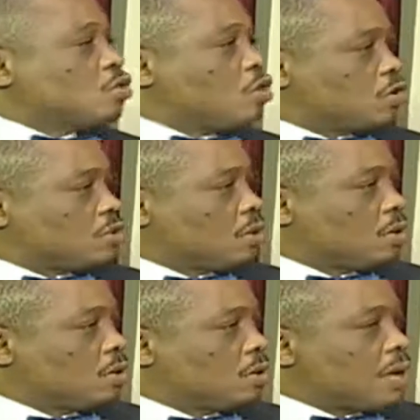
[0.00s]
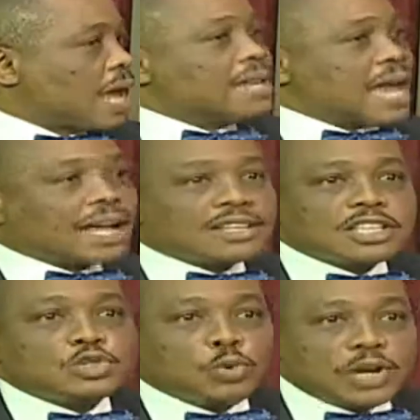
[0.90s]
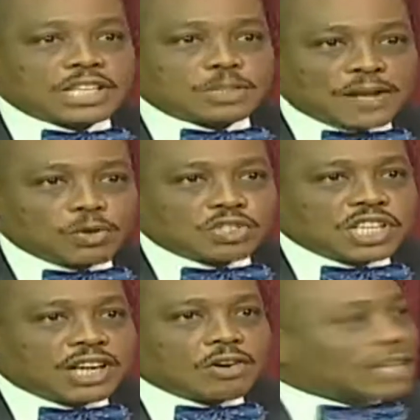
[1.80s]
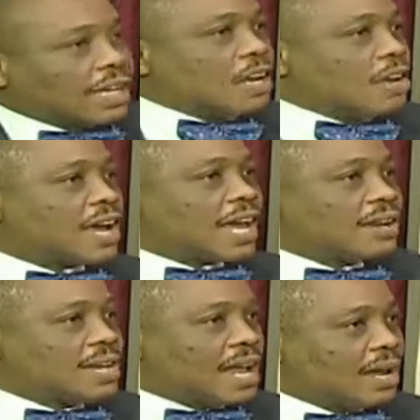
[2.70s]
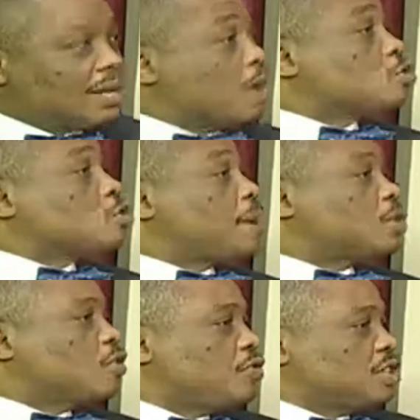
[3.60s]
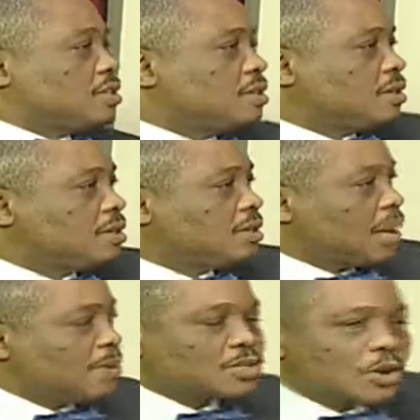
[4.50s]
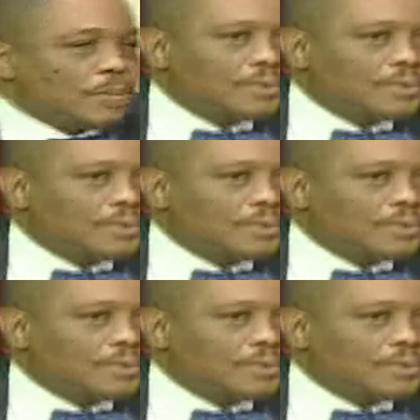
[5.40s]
court. And there are cases you would expect to see in court, and they never get there. They're also part of it. Let me stop